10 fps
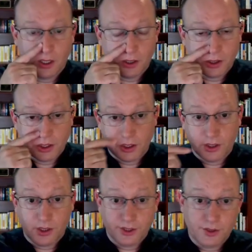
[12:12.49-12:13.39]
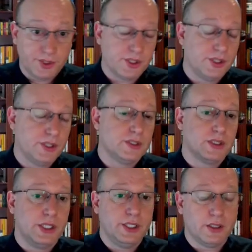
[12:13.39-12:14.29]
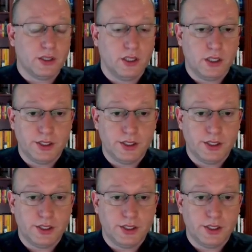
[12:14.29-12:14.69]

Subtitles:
are doing things like